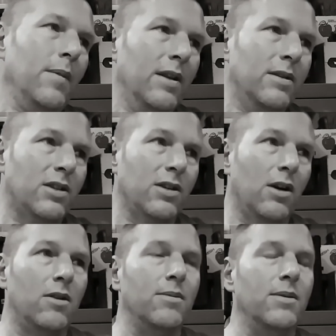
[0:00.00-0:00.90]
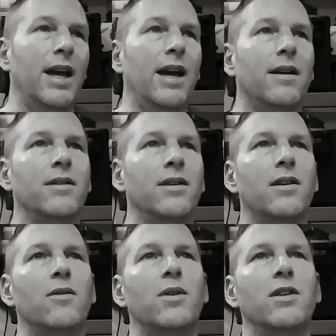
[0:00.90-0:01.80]
So yeah,
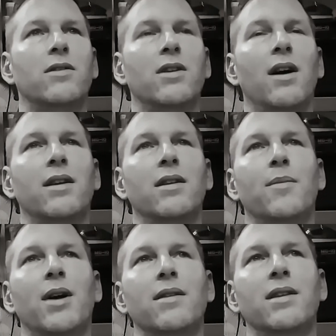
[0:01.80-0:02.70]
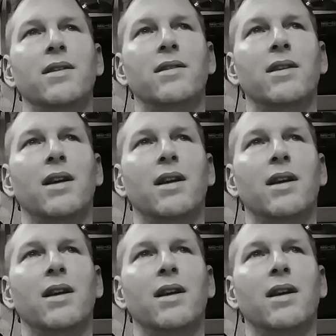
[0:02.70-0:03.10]
when you're talking about these